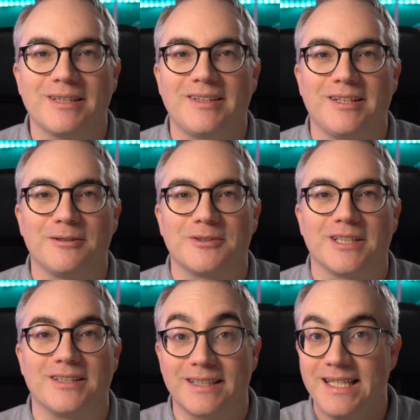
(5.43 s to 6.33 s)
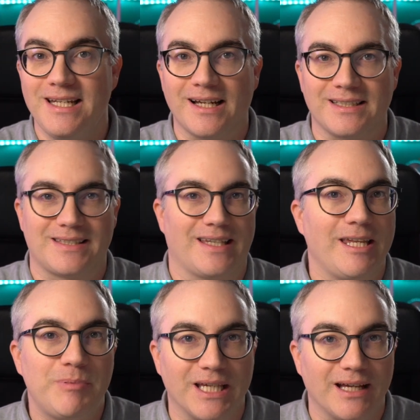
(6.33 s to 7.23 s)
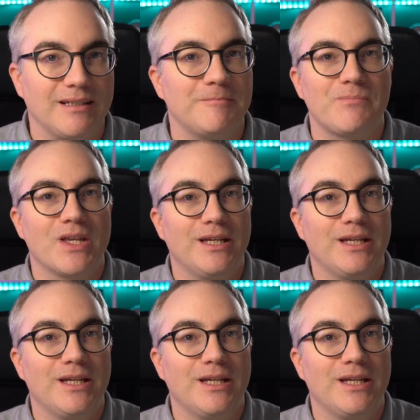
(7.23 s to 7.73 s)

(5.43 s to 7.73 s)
will take a look at the Keylight's API,